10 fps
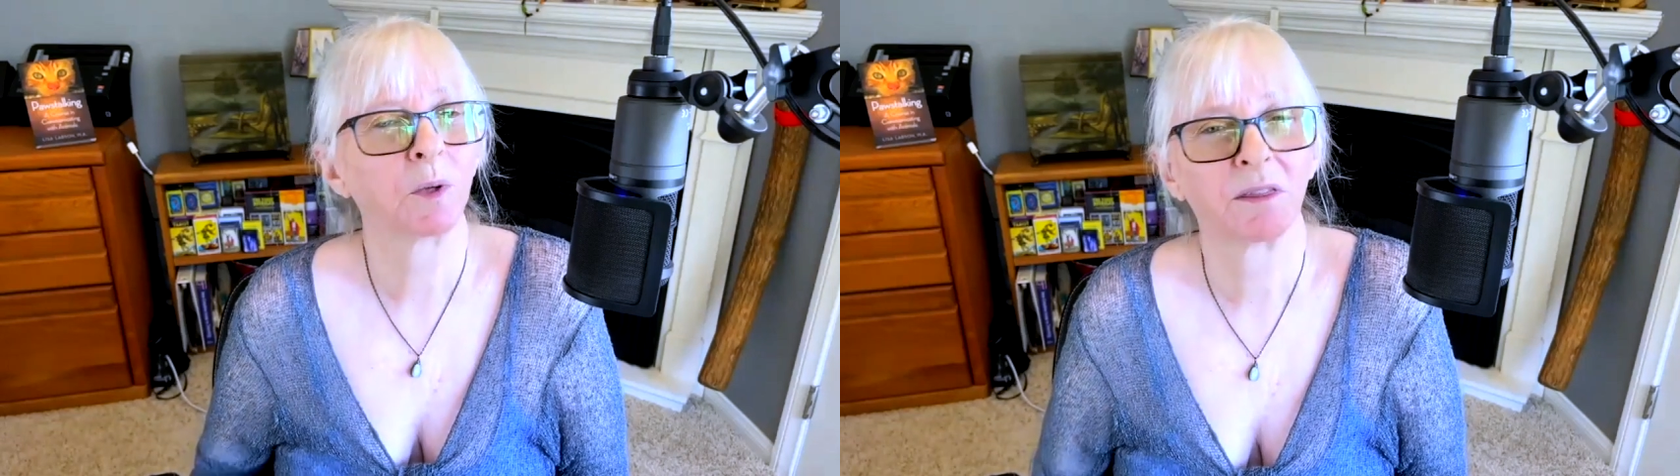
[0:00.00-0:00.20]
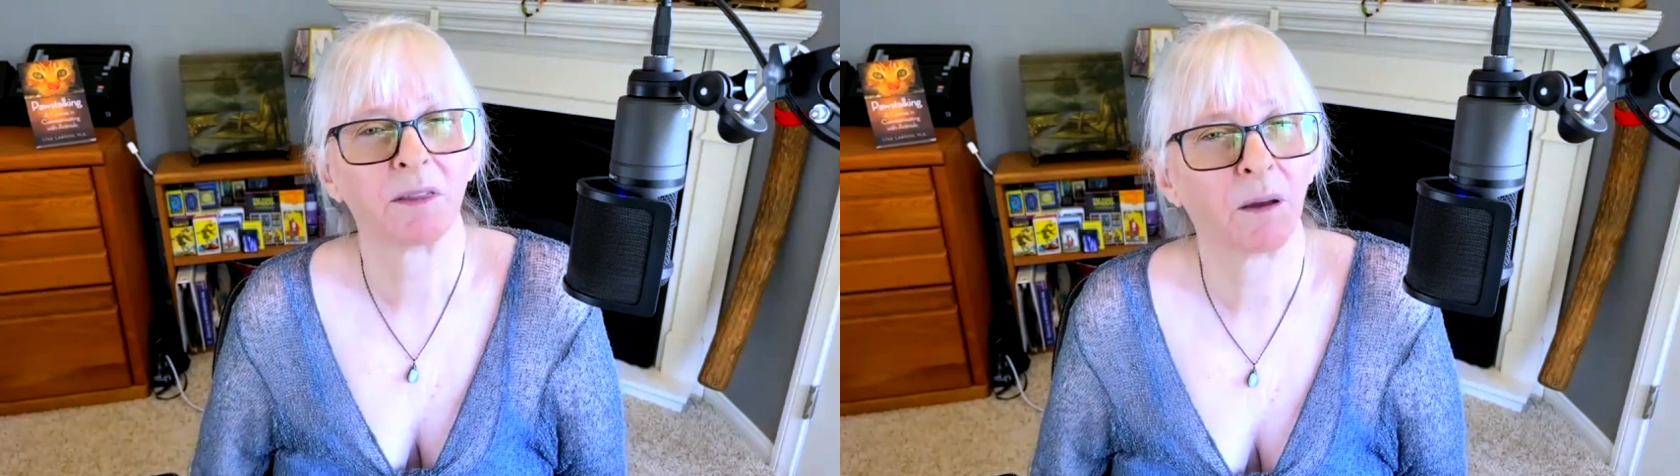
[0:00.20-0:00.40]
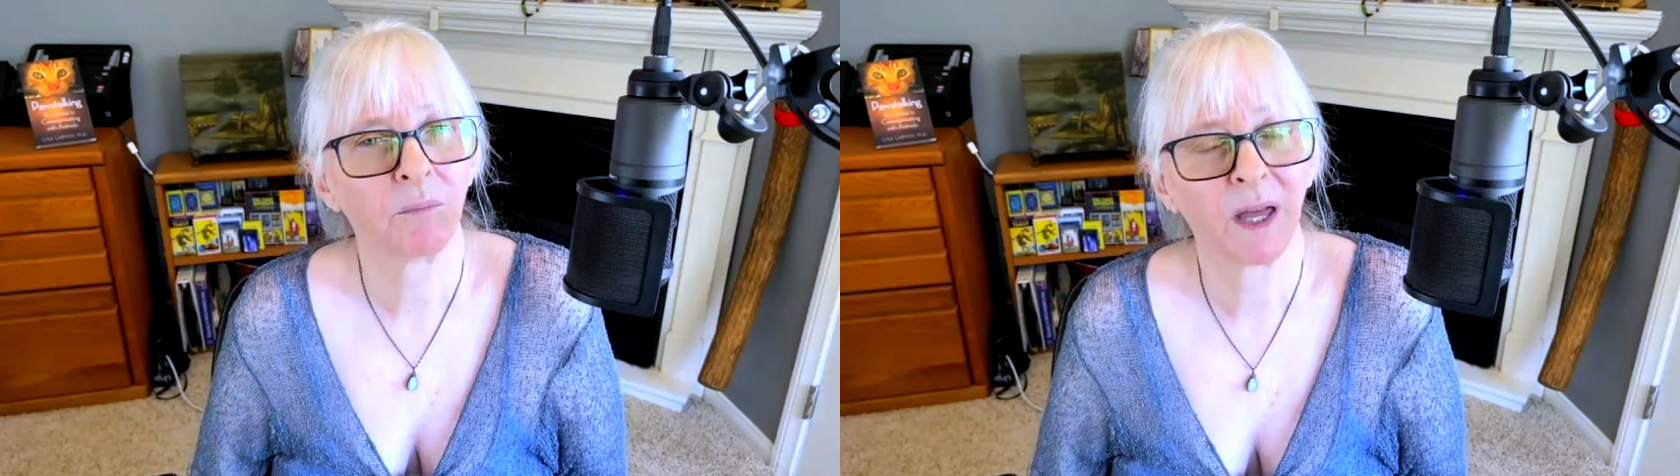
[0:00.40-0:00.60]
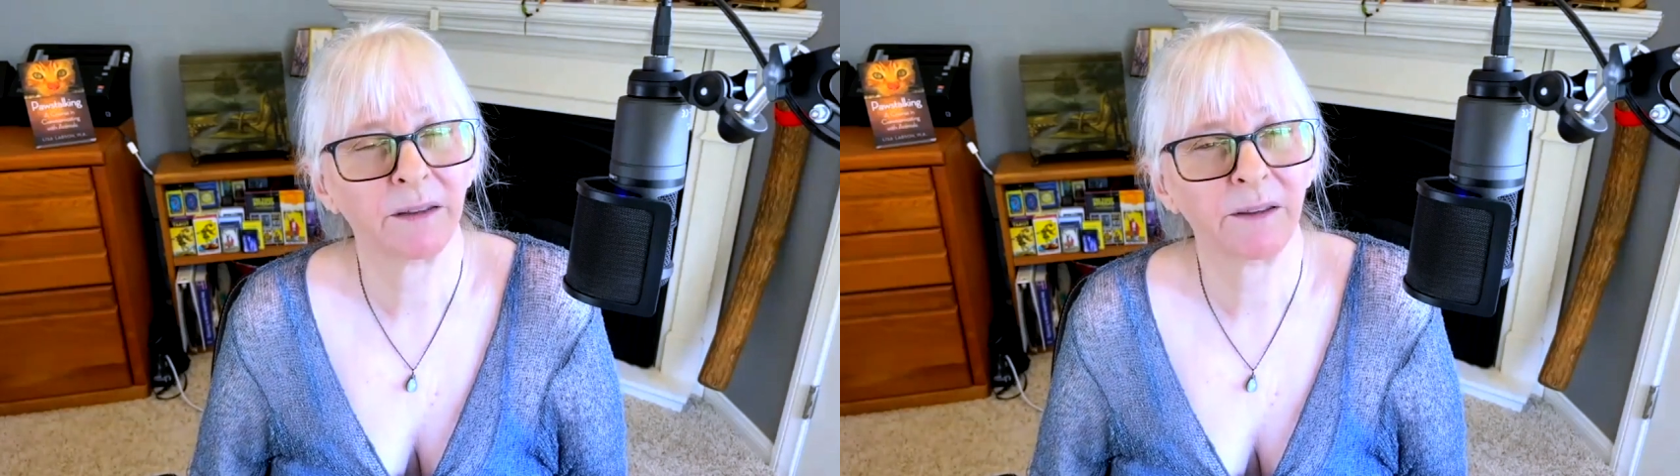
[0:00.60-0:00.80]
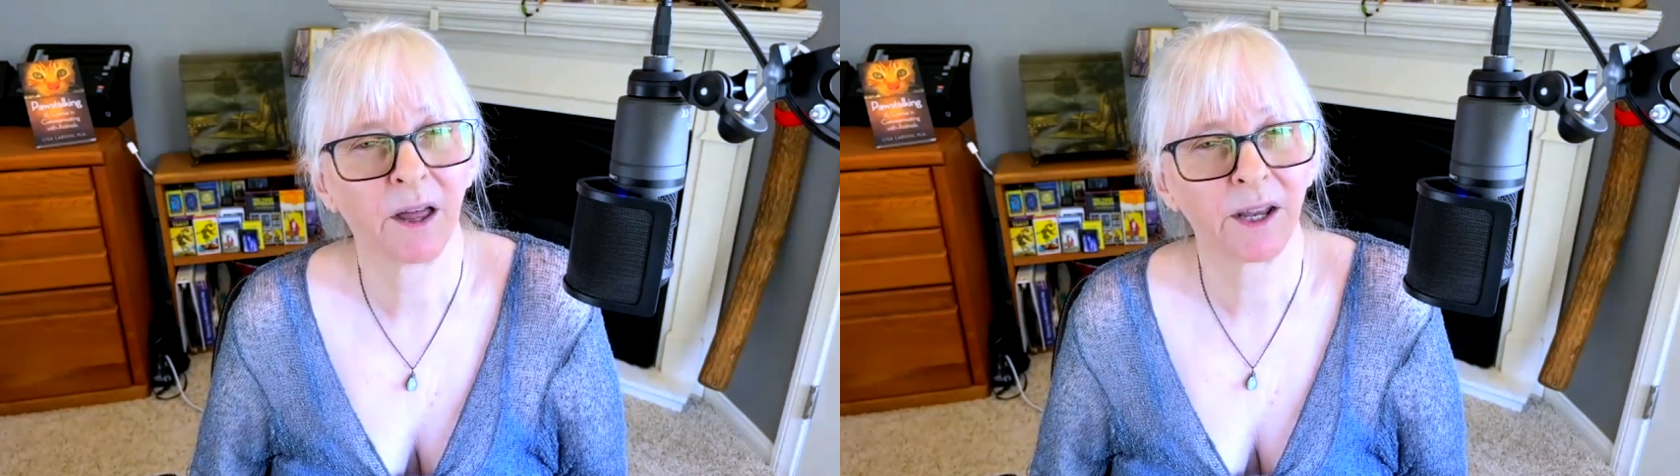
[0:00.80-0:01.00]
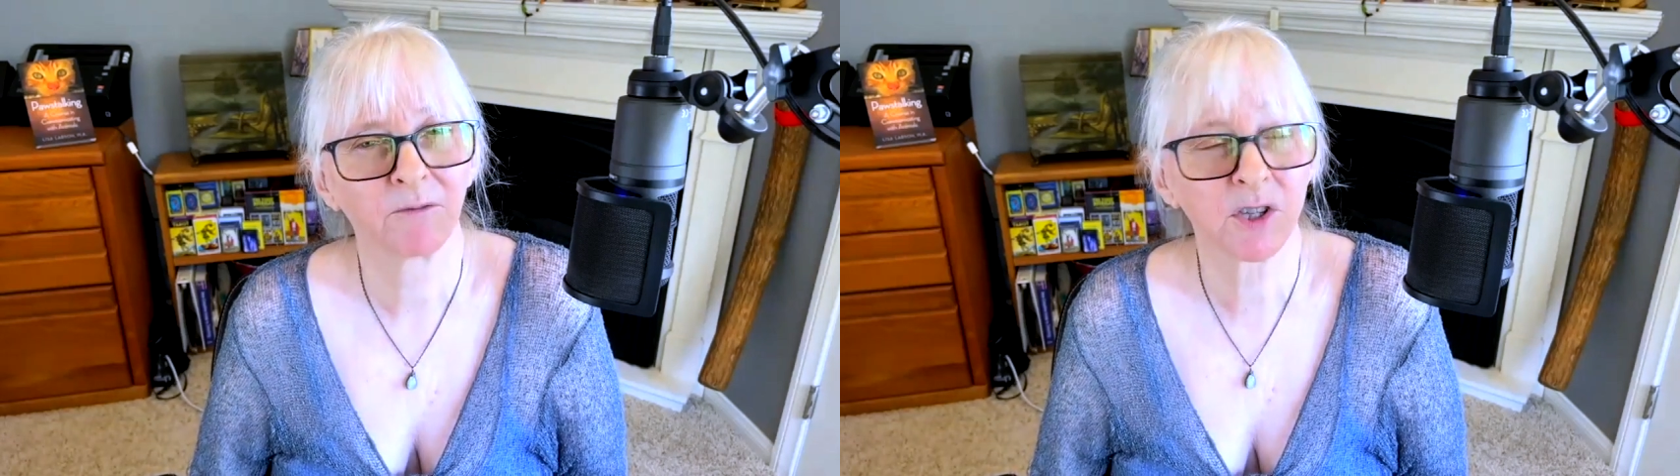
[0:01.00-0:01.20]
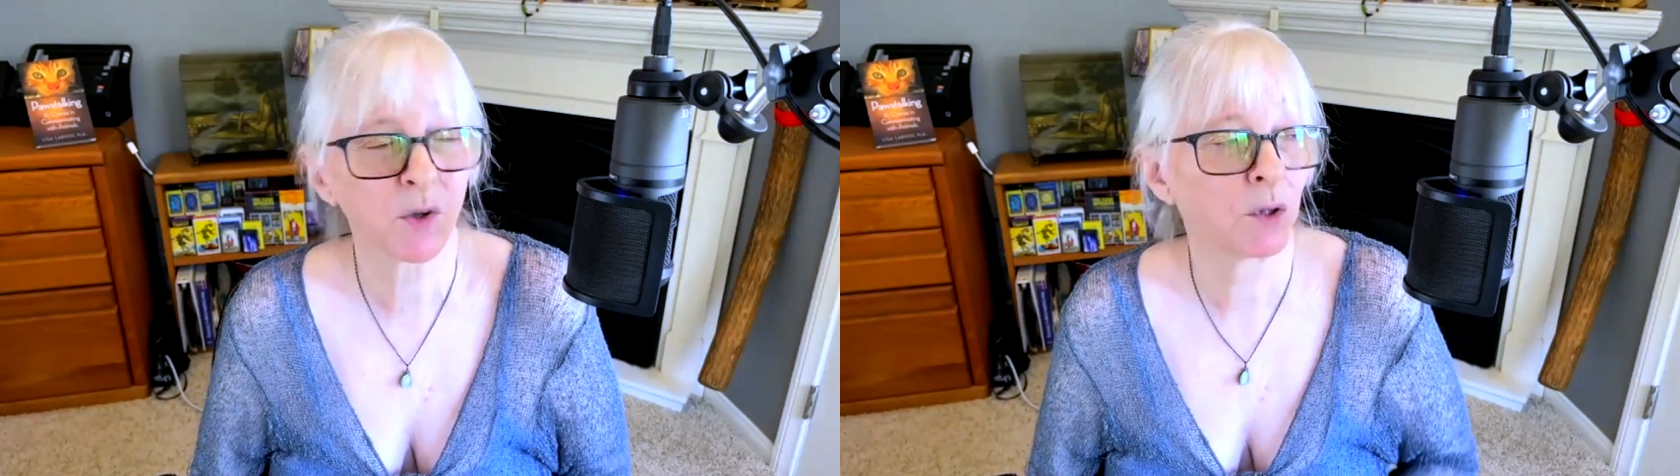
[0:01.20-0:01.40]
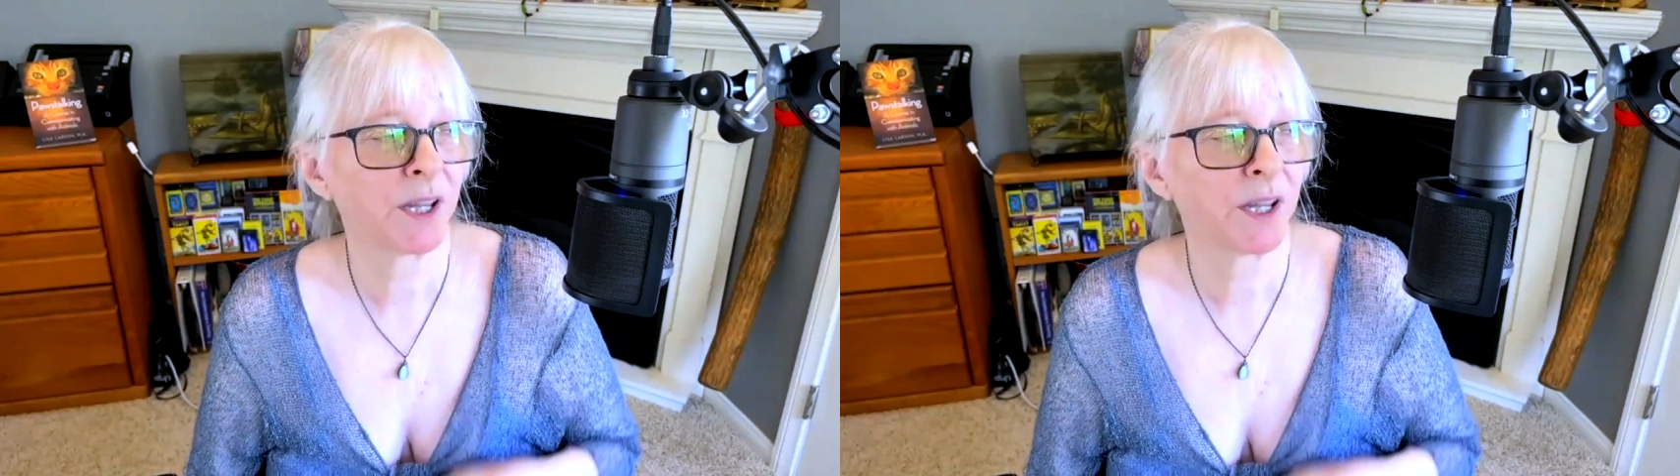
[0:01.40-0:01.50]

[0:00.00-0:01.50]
with them and not have a soul?